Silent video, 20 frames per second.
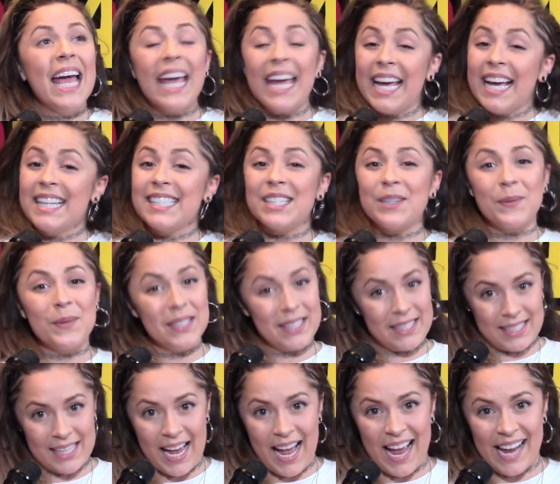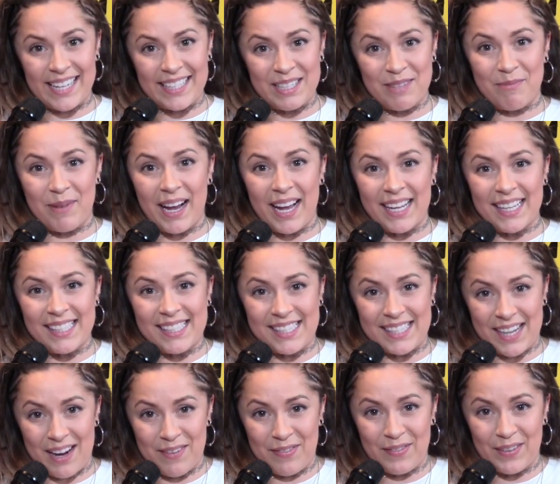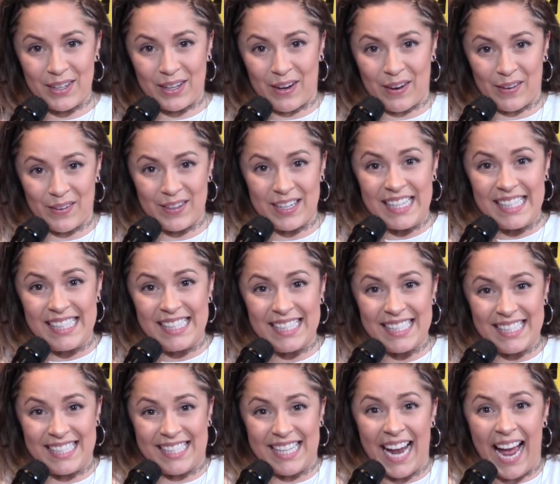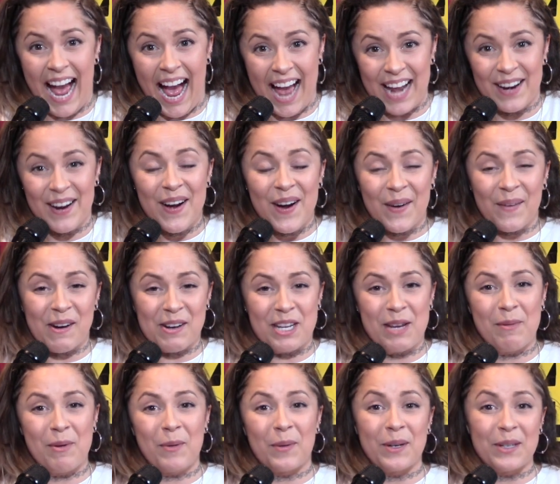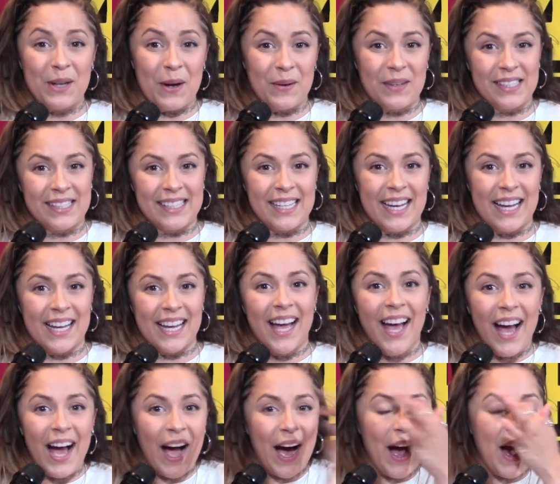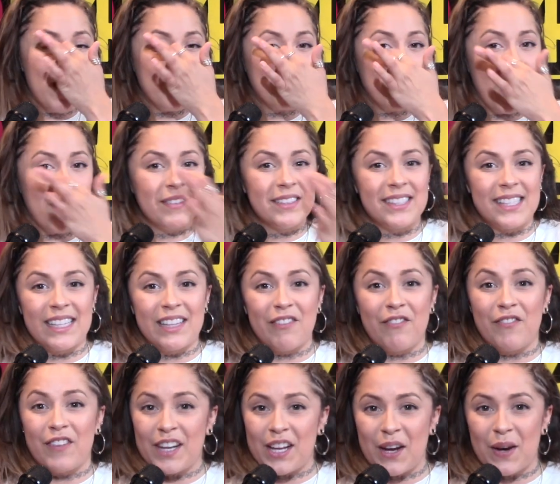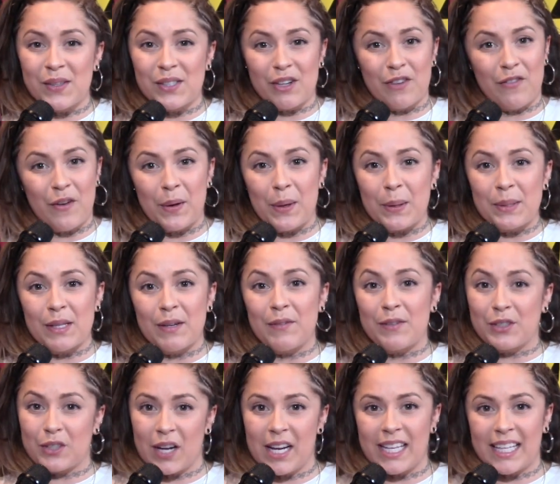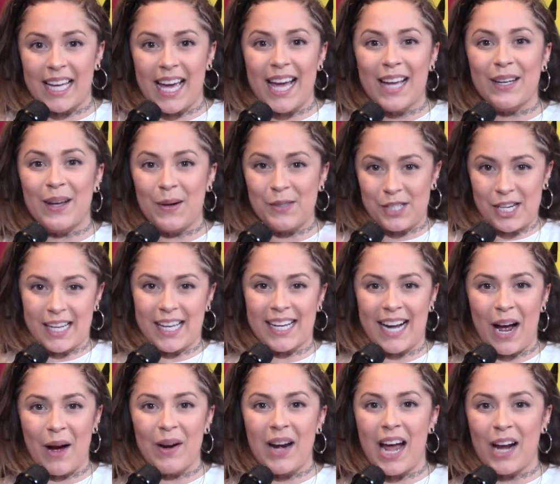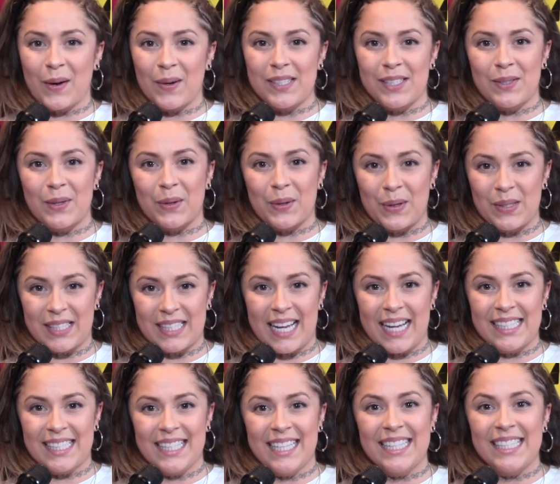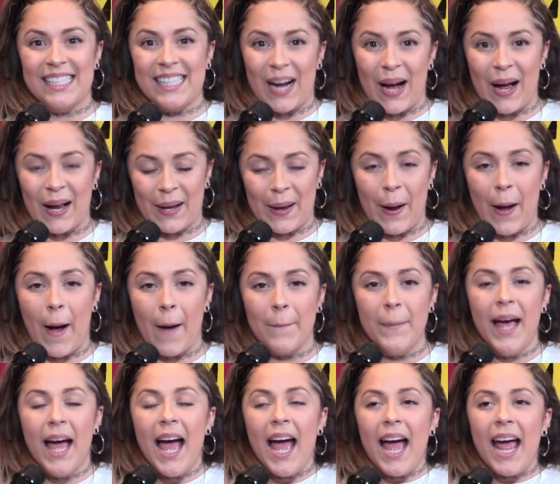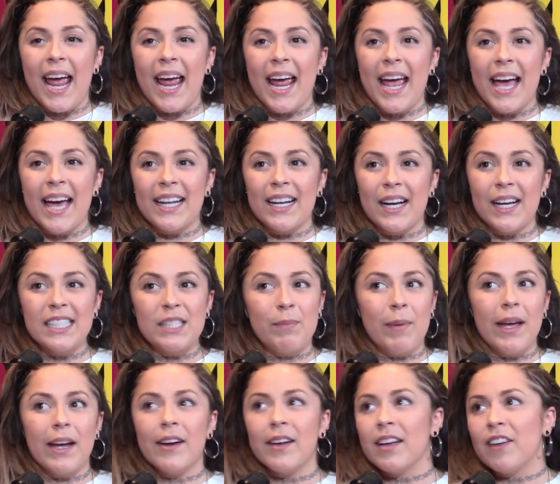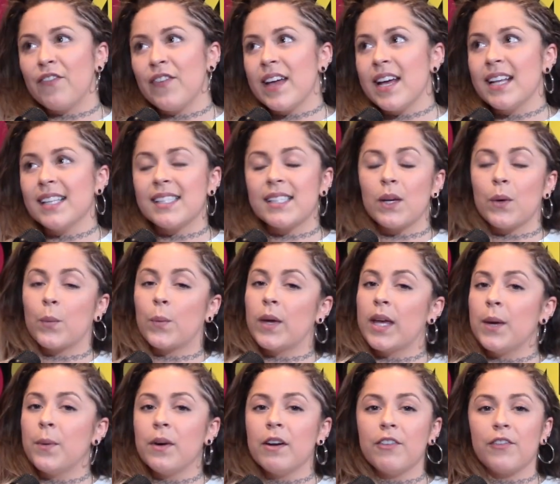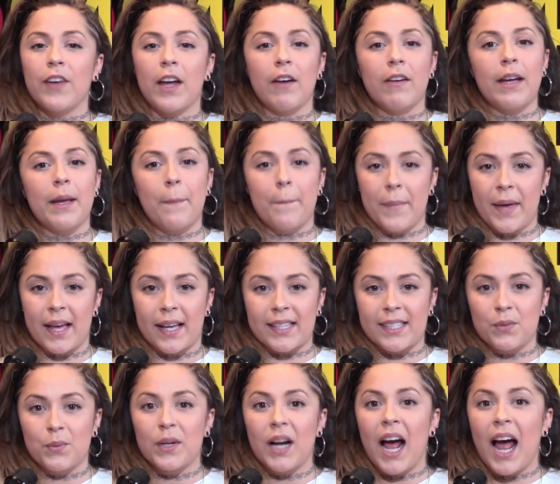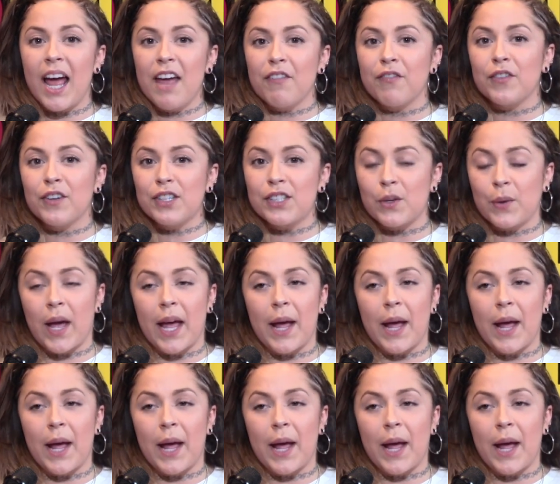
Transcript: And it was signed by Steph Curry's dad, which people were noticing. If you haven't seen the videos or photos of Drake yet, go check it out, lacrystalrosas.com. And us Bay Area fans, we were very mixed. When I first,